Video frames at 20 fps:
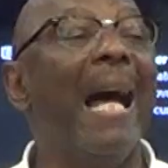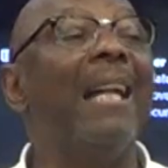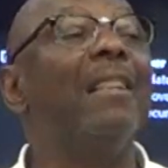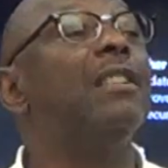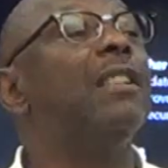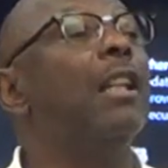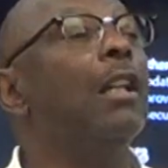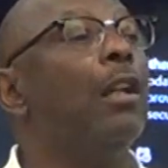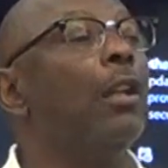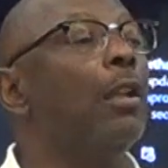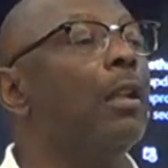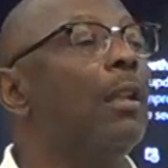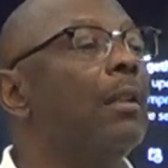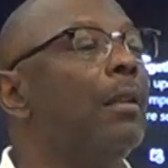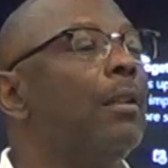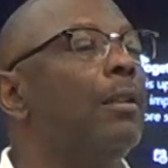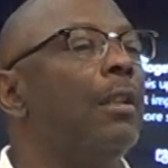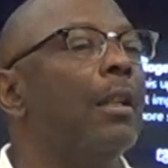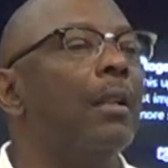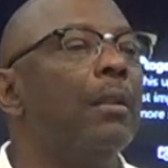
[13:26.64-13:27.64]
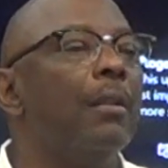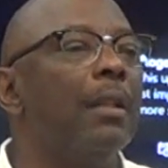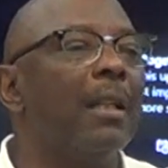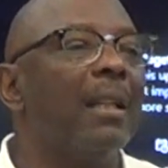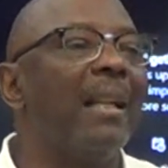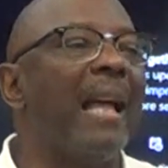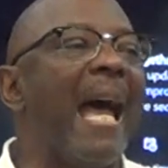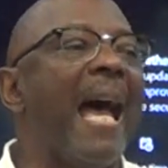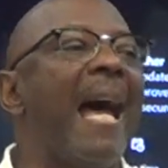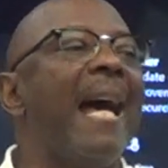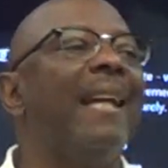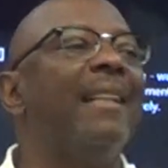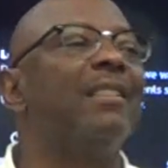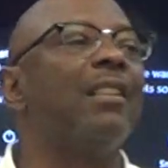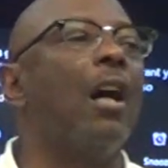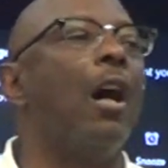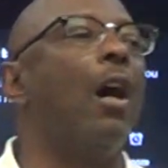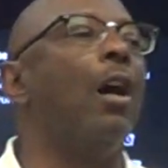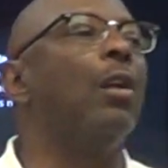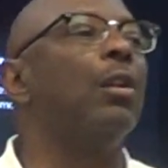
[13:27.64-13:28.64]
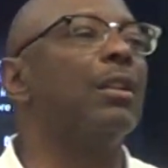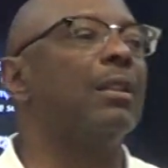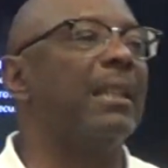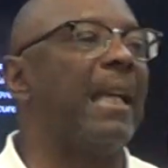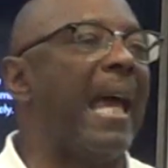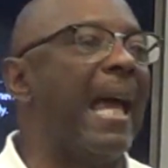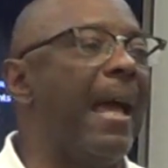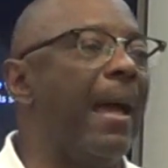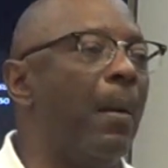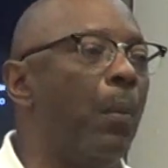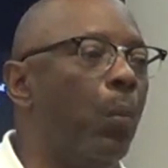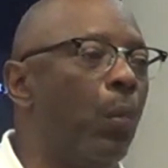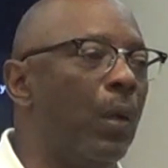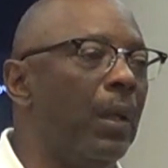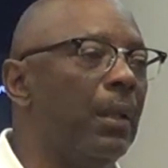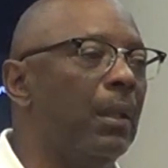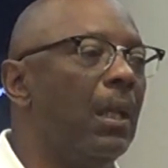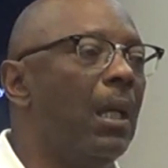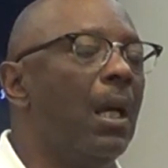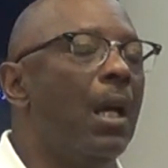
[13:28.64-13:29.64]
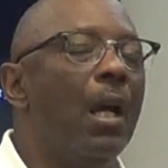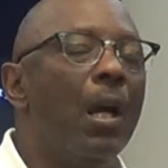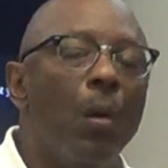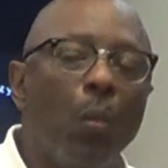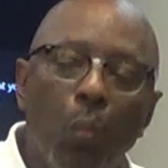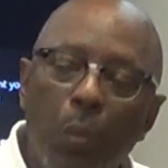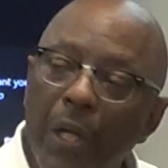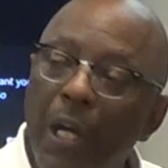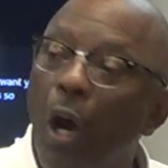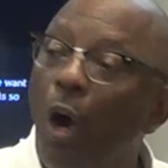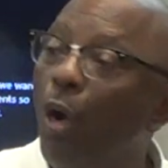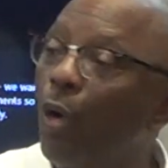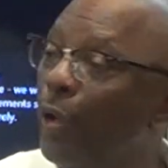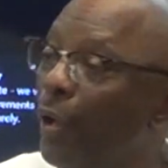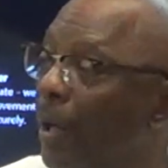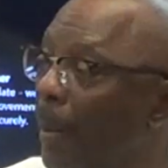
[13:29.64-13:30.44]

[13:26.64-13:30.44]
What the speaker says: I tell the guys all the time when we hold